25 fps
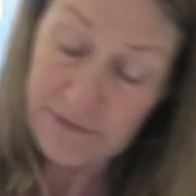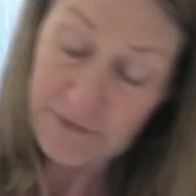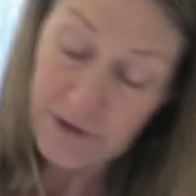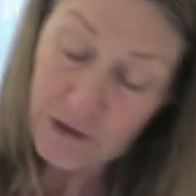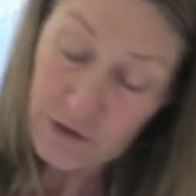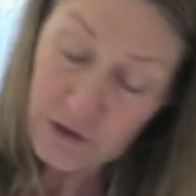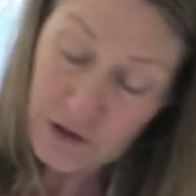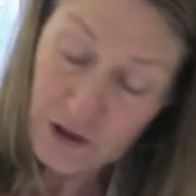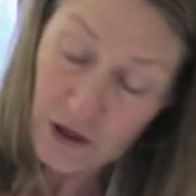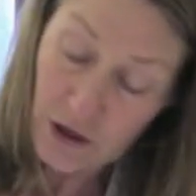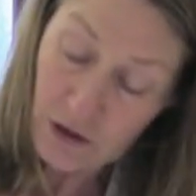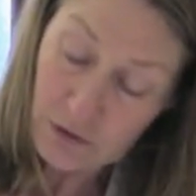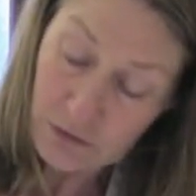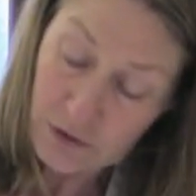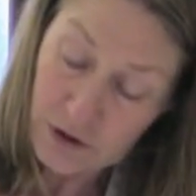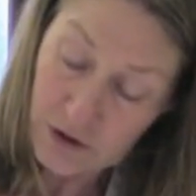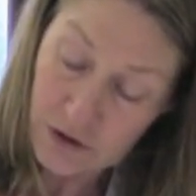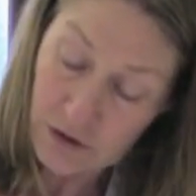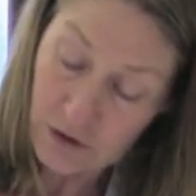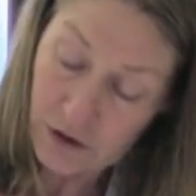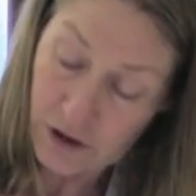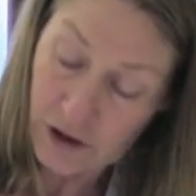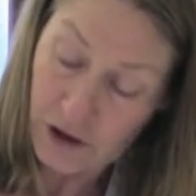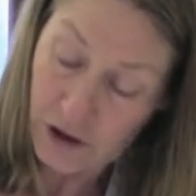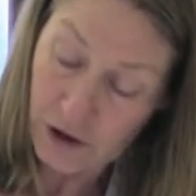I've used a whole
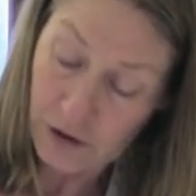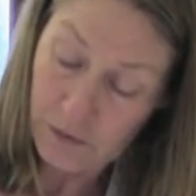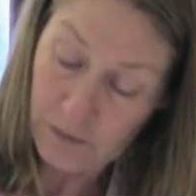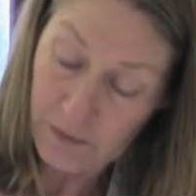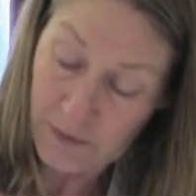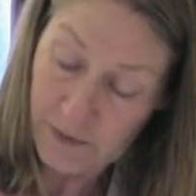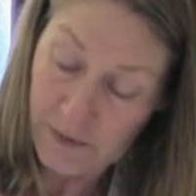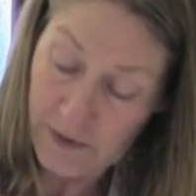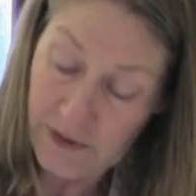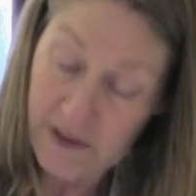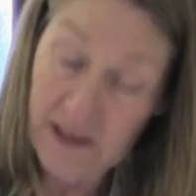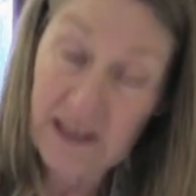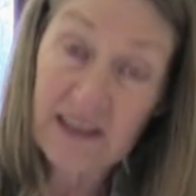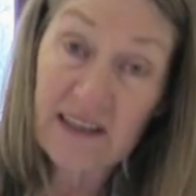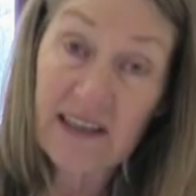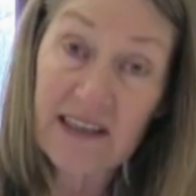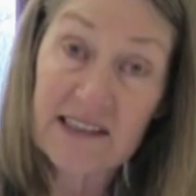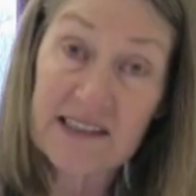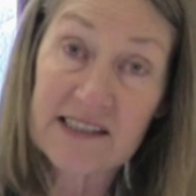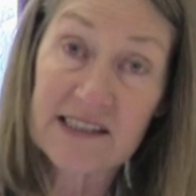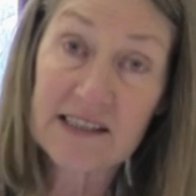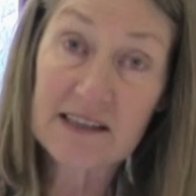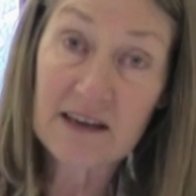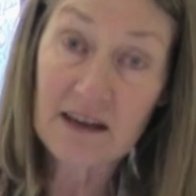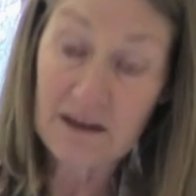stock cube, I think
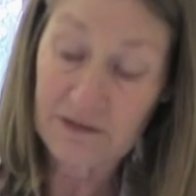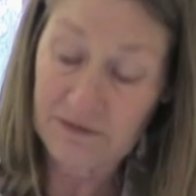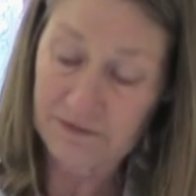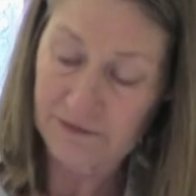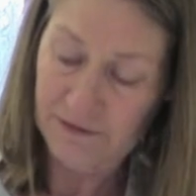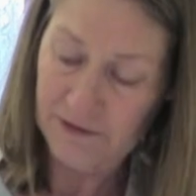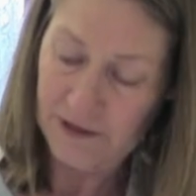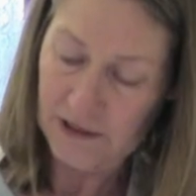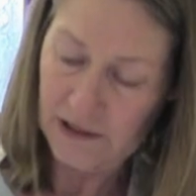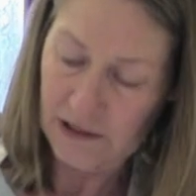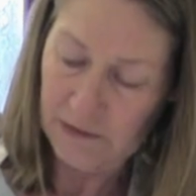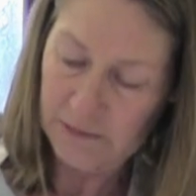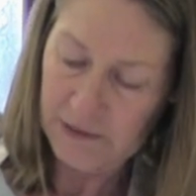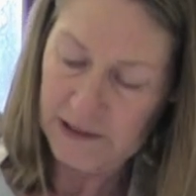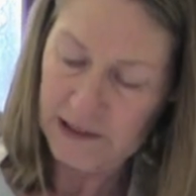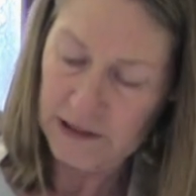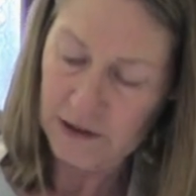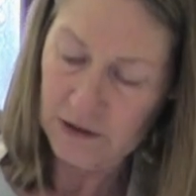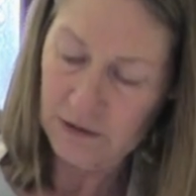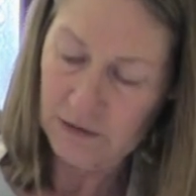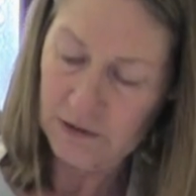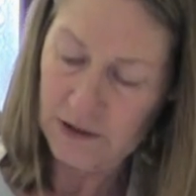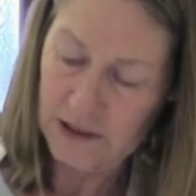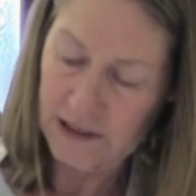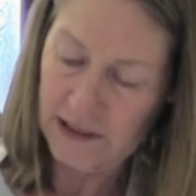that's enough. It'll be
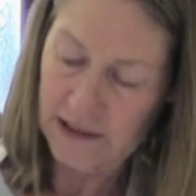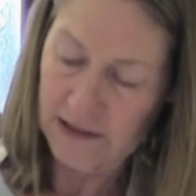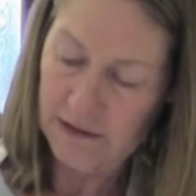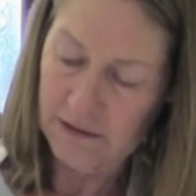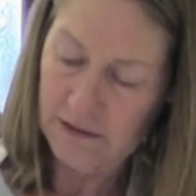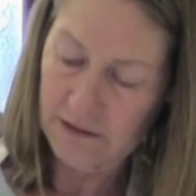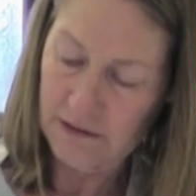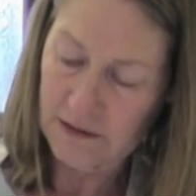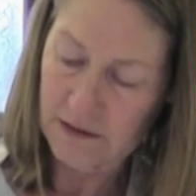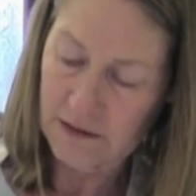salty and